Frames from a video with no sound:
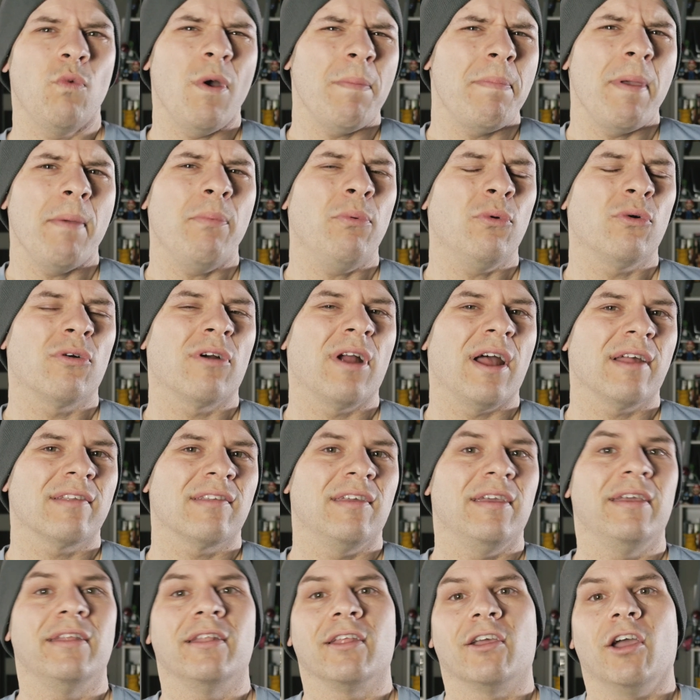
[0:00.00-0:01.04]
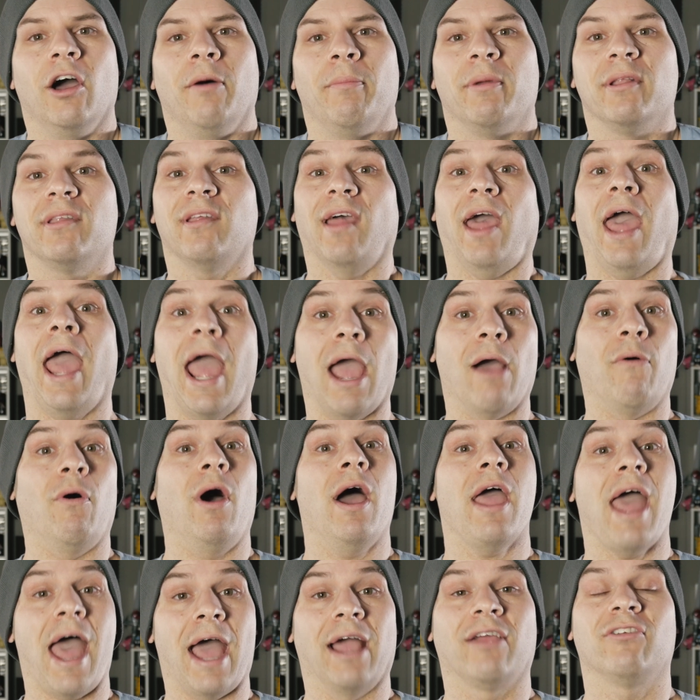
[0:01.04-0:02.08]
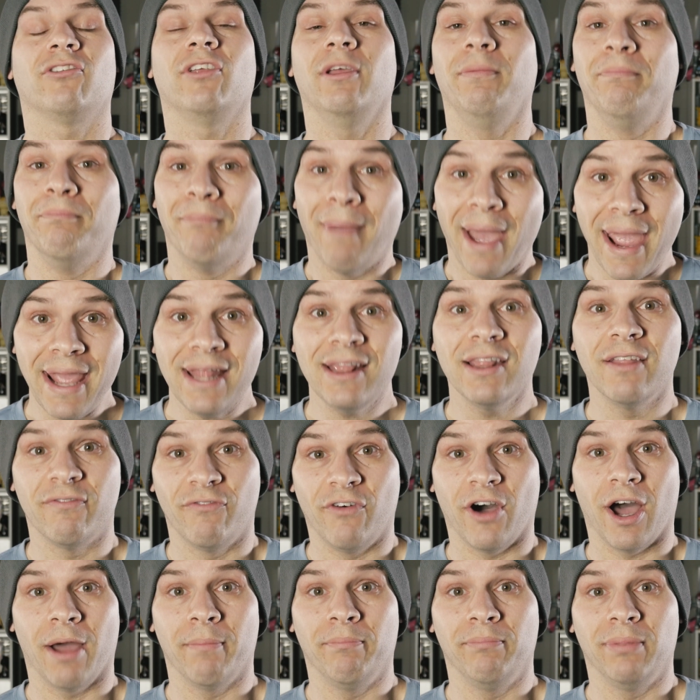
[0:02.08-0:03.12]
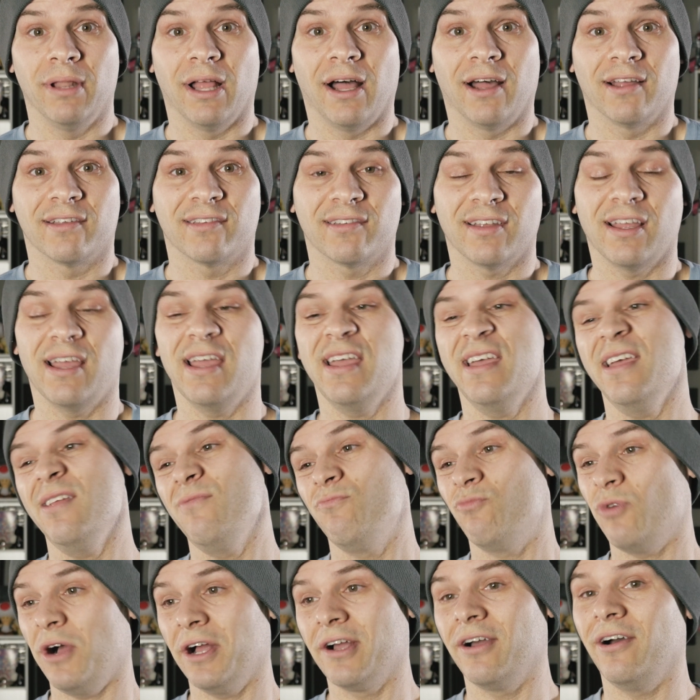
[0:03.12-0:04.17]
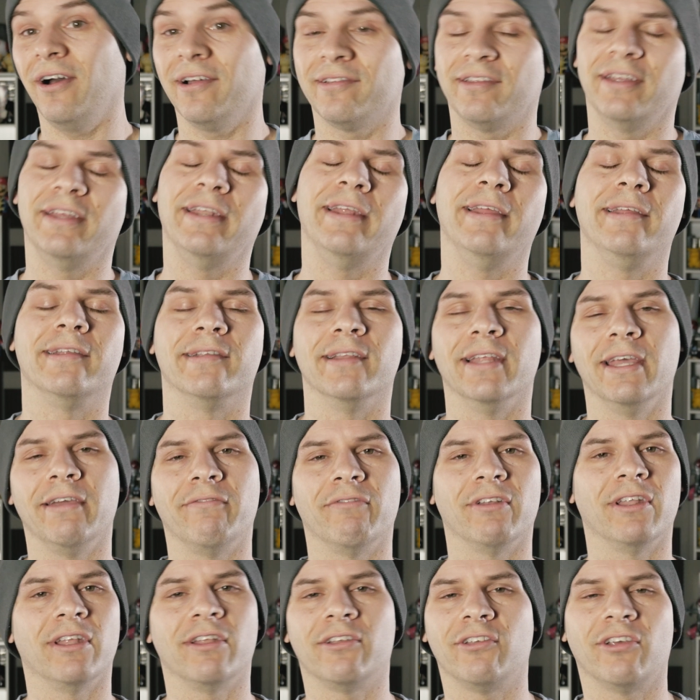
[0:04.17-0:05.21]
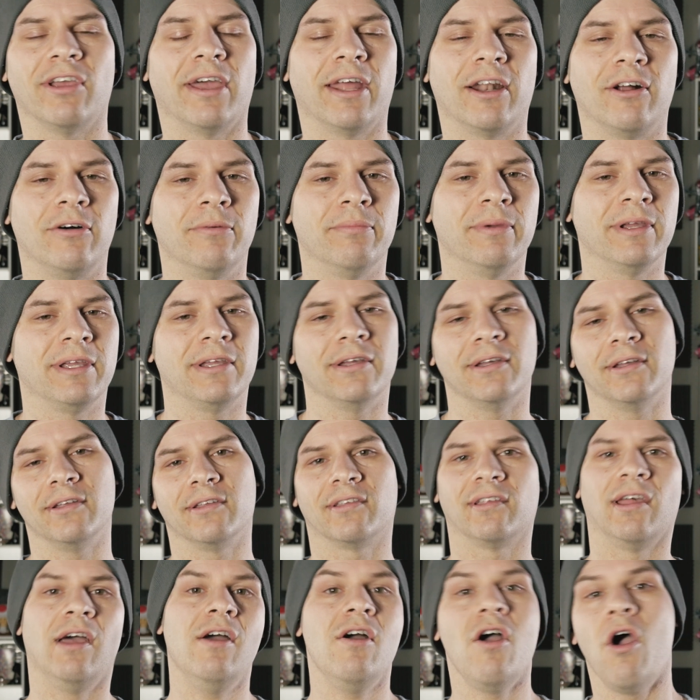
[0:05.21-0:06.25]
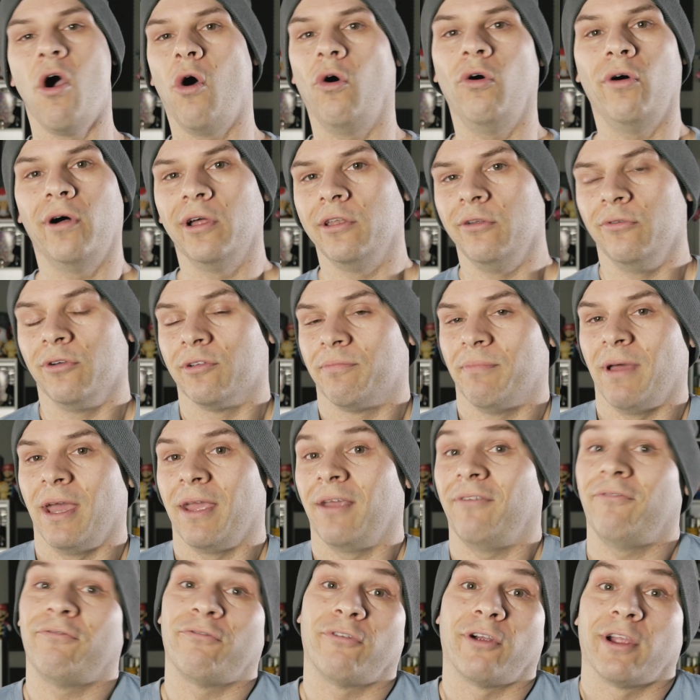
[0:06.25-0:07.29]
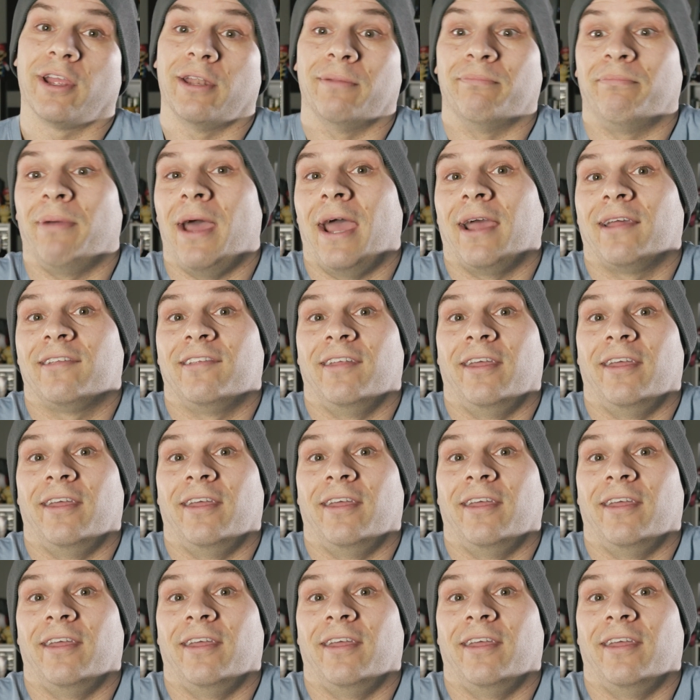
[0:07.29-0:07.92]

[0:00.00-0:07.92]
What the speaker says: where people were asking in the comments how I actually made the Vibe Blast. And one guy said he's leaving the channel because all I do is make friggin' packs